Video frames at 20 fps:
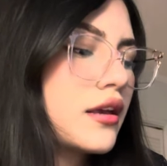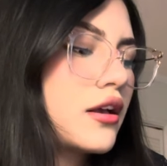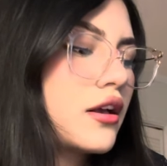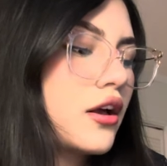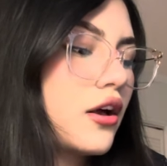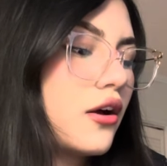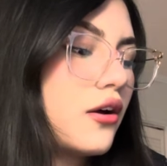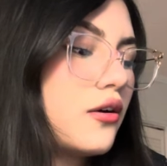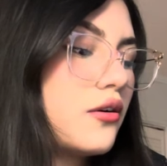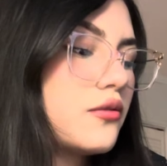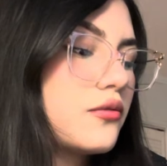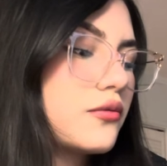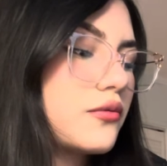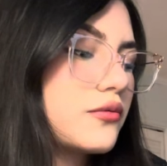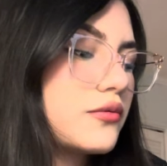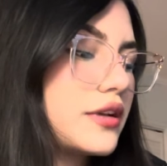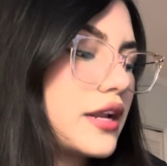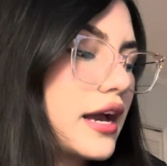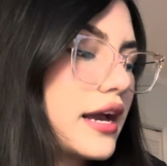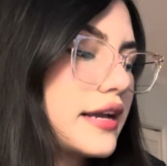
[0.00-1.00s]
Oh,
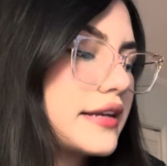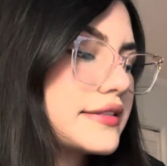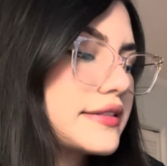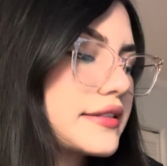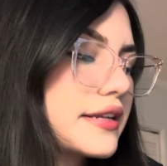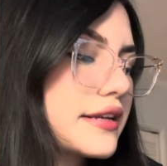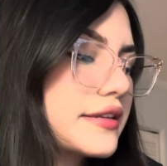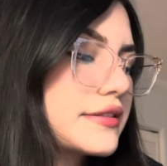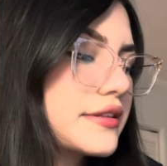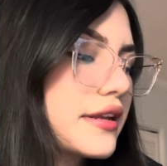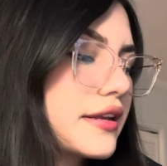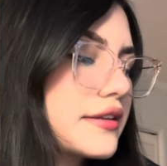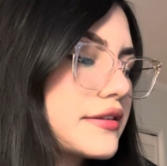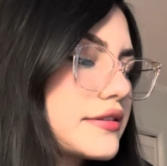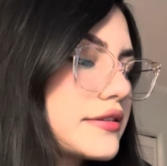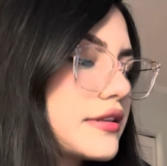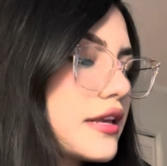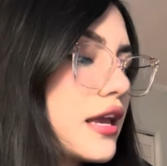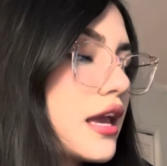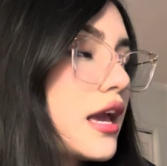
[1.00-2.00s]
nice, nice,
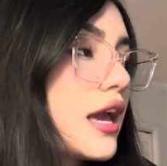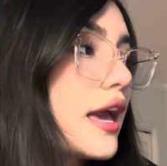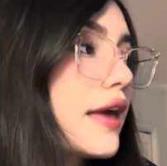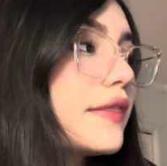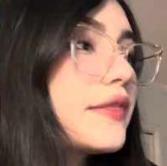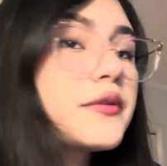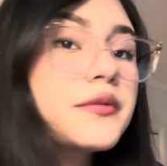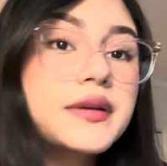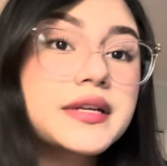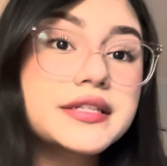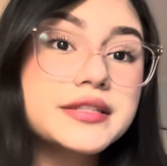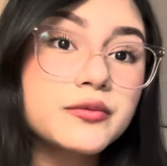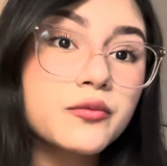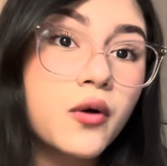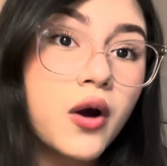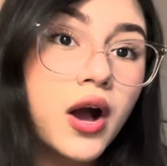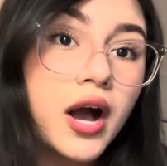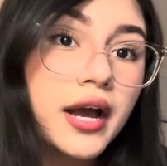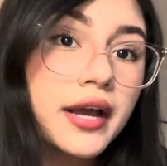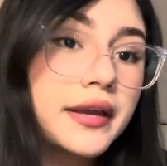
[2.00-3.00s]
nice. And the reason
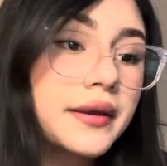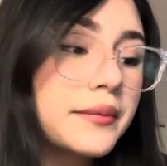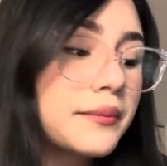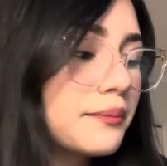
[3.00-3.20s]
why?